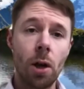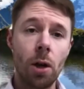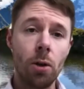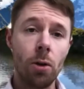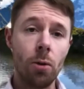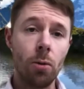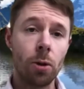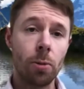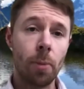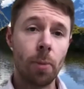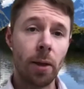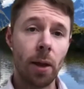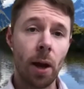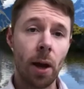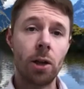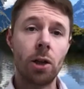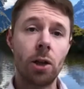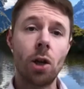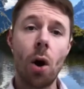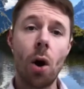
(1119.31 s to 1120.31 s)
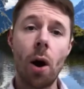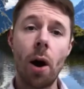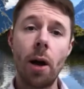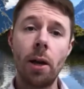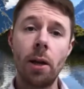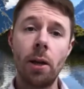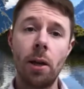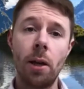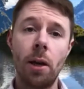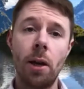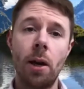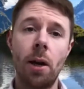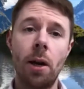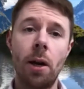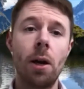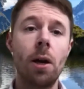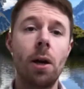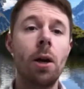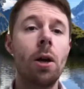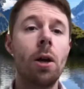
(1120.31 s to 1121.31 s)
You spend that entire year
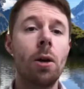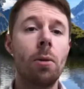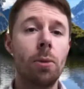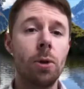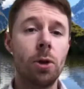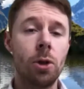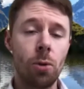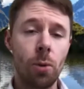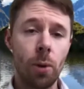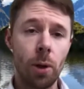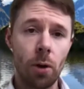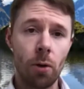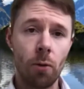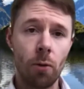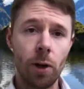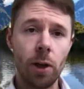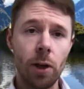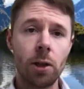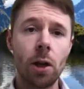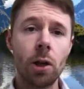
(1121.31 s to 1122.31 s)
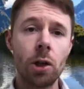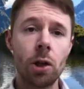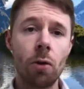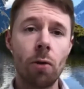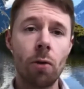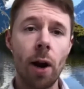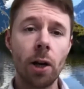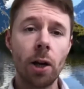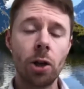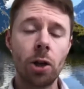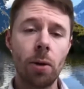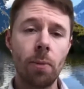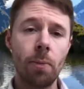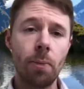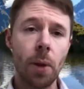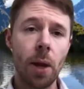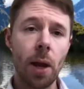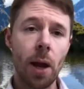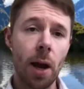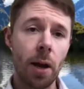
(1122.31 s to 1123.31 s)
pursuing your research direction
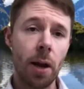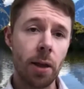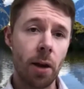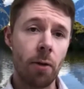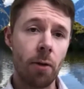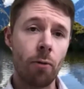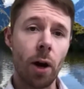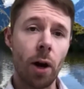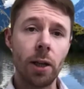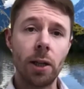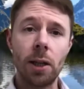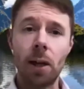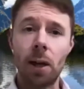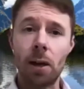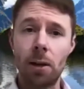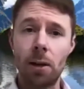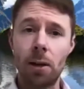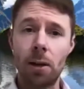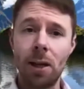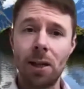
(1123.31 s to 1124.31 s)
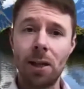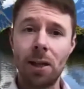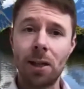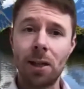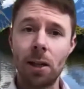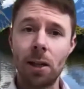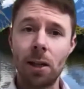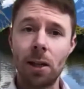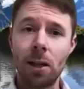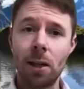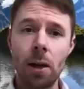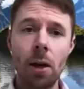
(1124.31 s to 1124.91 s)
and then writing a thesis,